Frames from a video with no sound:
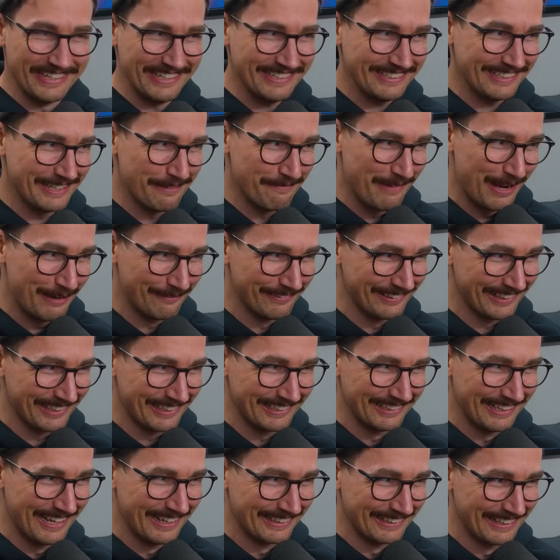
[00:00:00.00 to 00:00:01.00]
hitting him up with a
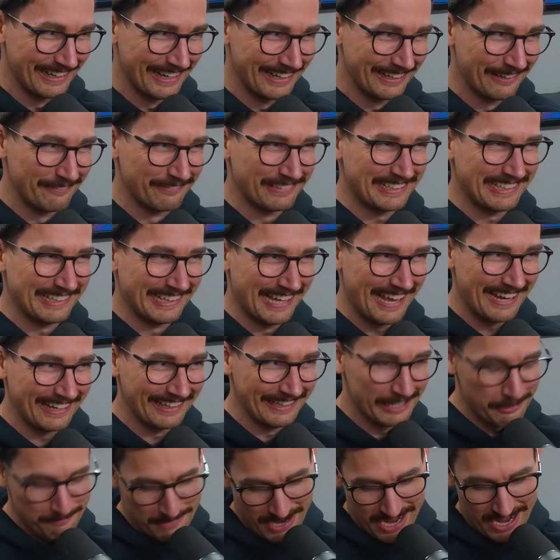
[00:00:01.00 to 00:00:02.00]
clanger and I'm
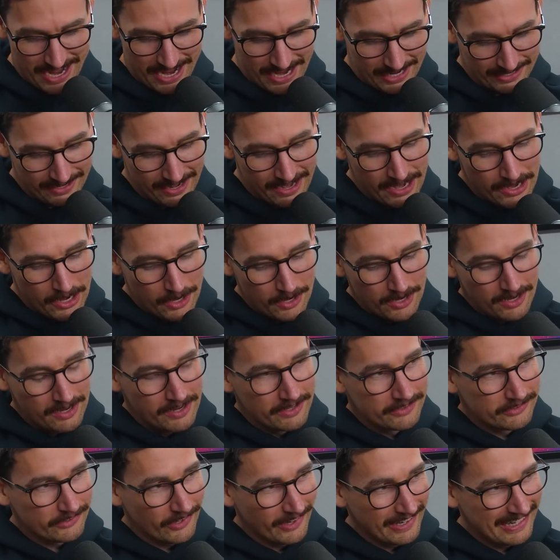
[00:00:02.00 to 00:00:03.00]
clanging him hard.
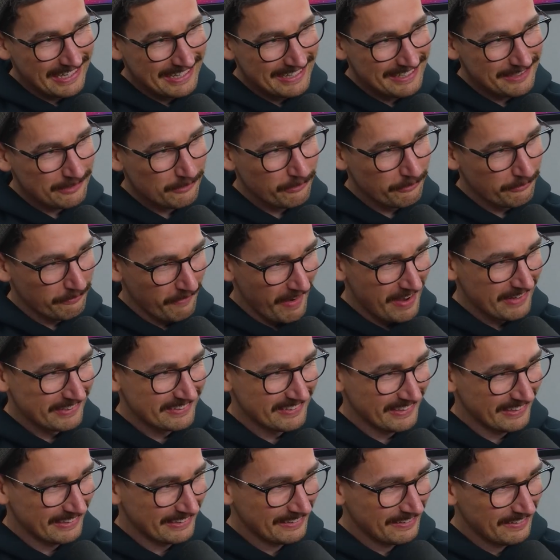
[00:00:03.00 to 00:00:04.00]
So he's
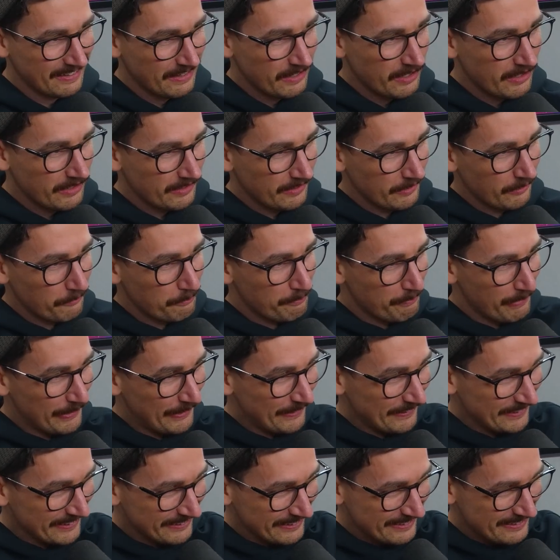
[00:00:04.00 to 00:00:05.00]
facing the
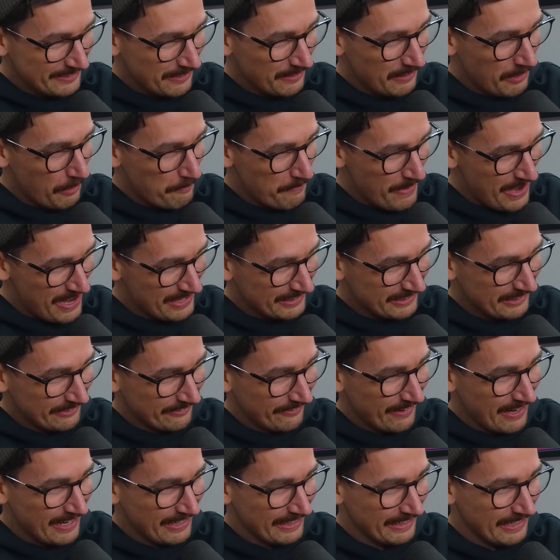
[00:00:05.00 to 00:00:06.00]
bowler's about to
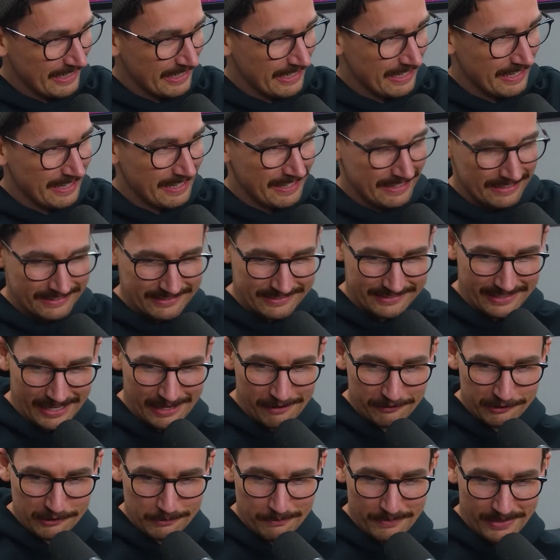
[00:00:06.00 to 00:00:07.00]
run in,
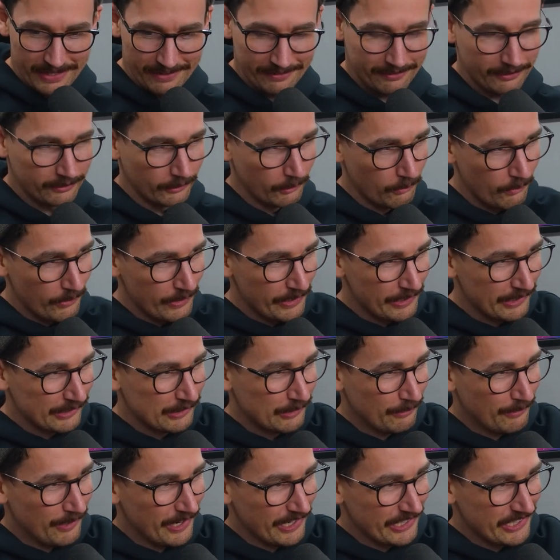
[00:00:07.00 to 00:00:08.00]
Steve Smith, the
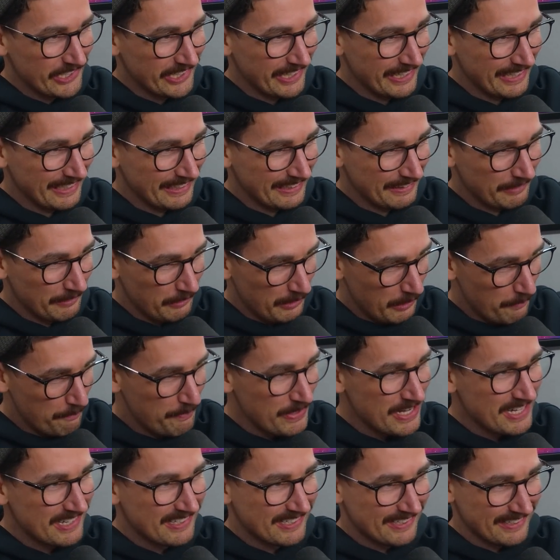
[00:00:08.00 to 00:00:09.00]
world's watching, the
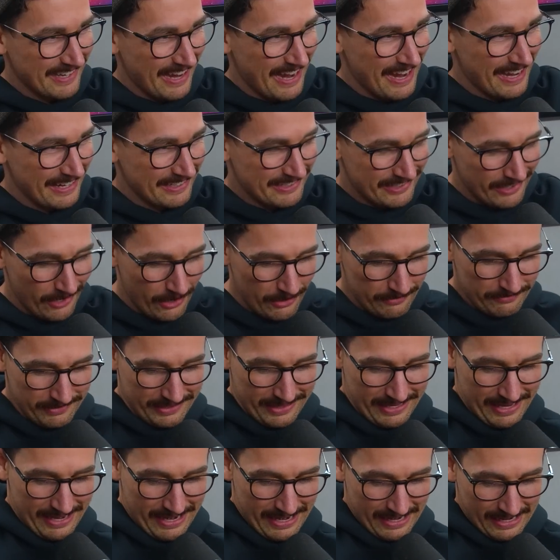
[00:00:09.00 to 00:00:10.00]
big stage over
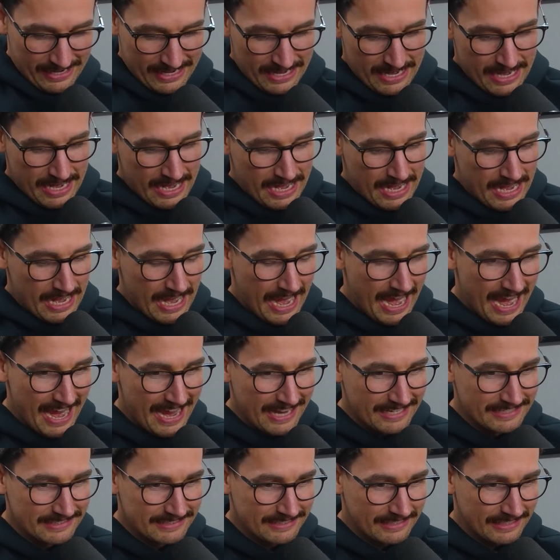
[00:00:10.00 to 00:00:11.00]
there,
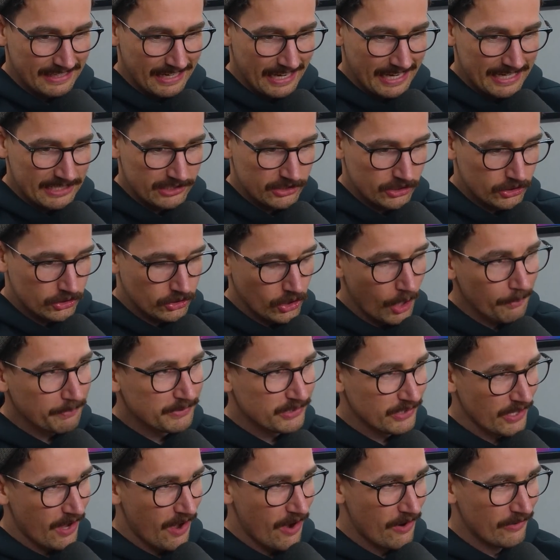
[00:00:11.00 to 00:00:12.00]
and he
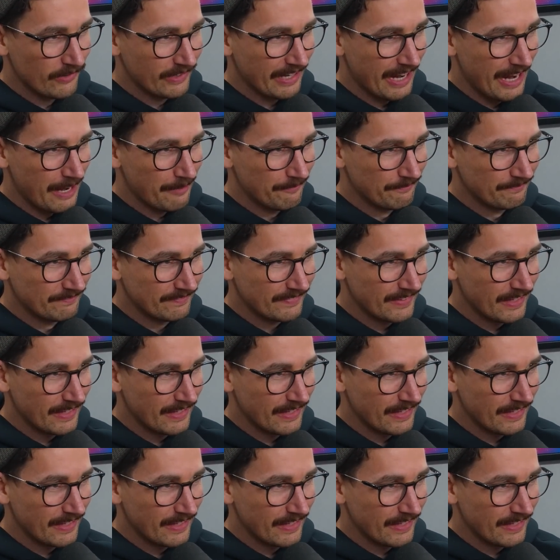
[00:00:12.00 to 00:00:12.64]
stops the whole game.